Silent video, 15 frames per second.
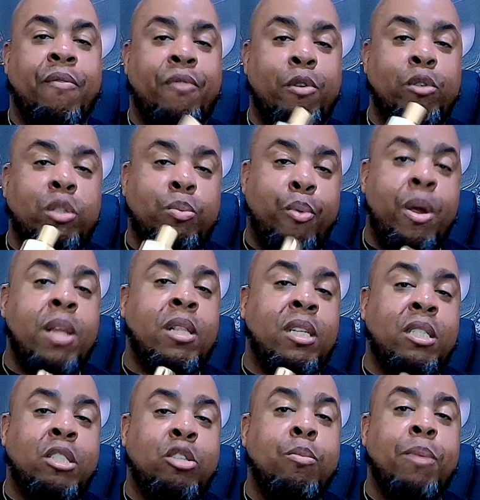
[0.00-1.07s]
If you spray
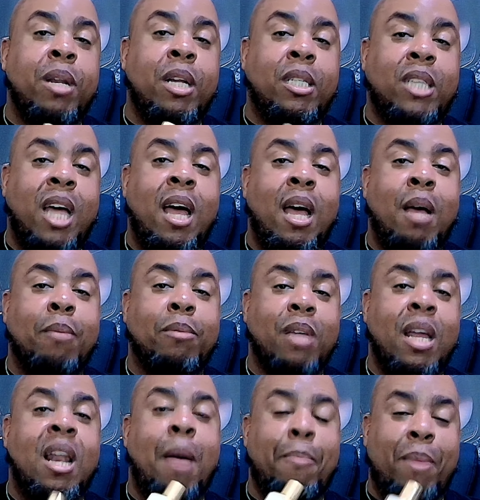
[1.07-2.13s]
this too many times,
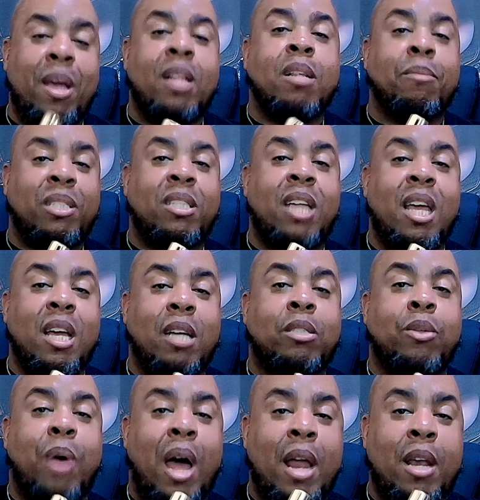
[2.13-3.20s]
and I made the mistake,
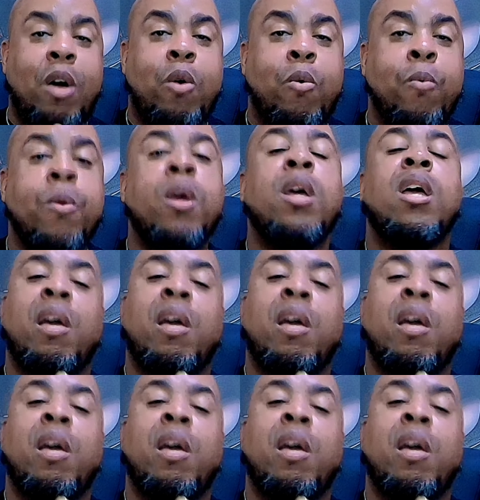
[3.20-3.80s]
so I know,